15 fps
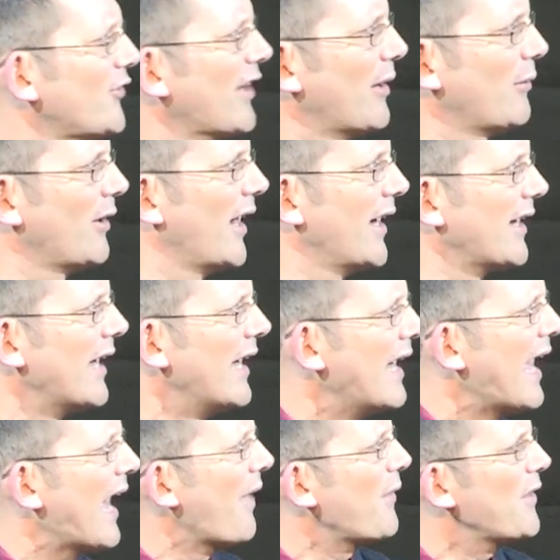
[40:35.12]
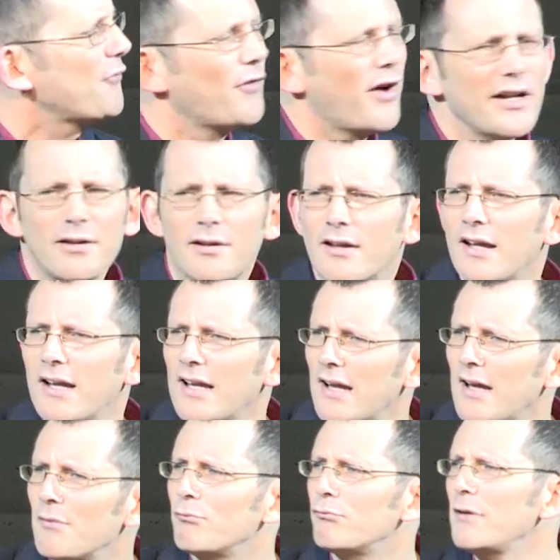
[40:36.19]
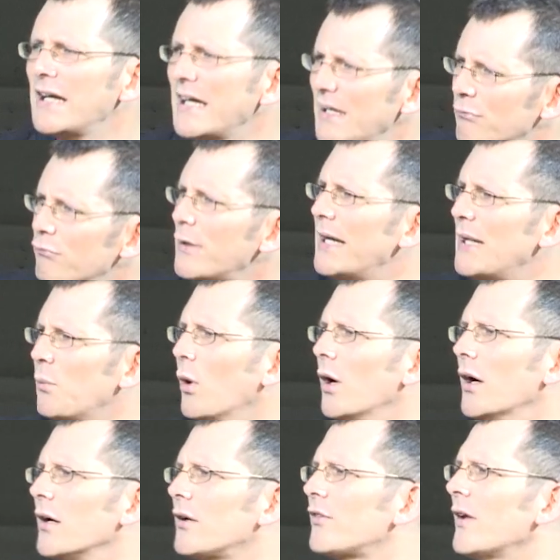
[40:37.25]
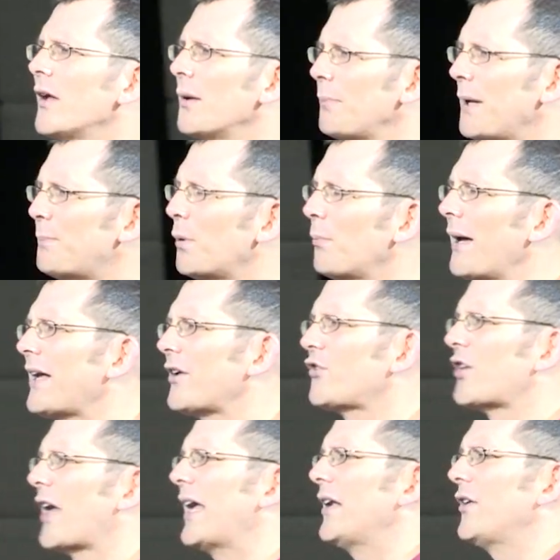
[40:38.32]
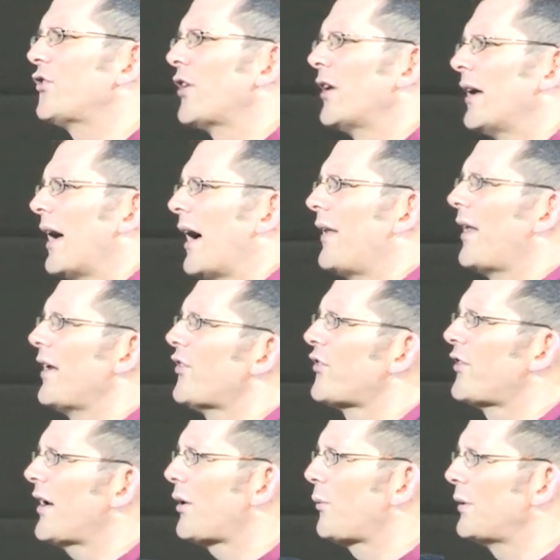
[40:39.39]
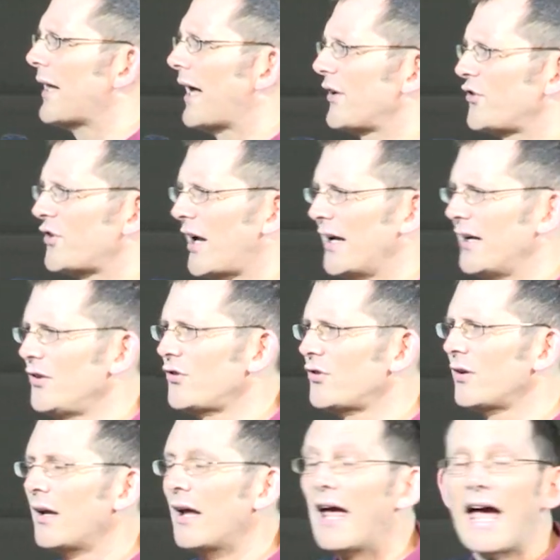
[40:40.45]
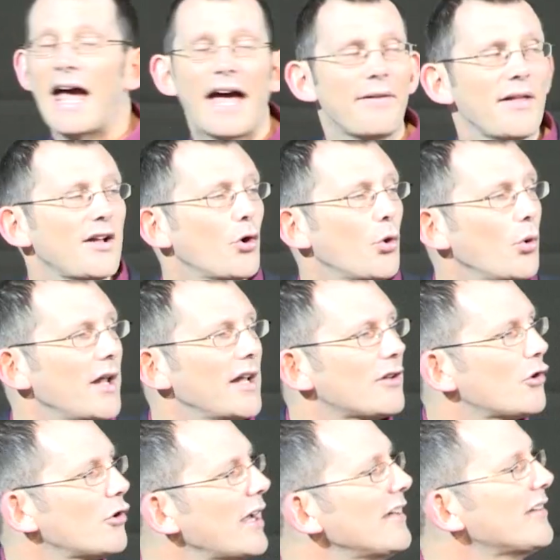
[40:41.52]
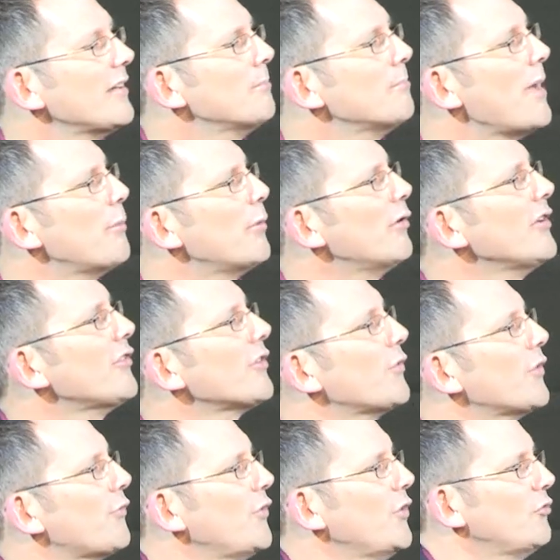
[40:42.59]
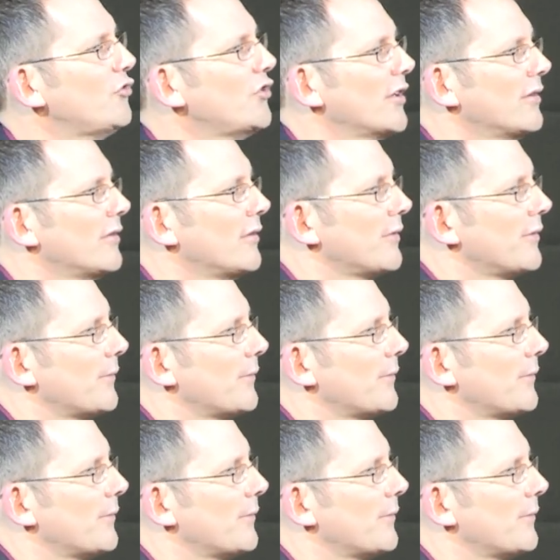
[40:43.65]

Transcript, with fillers: and sound like? And they find that it really, really works. People make a change and they stick with that change, and they call it creating memories of the future.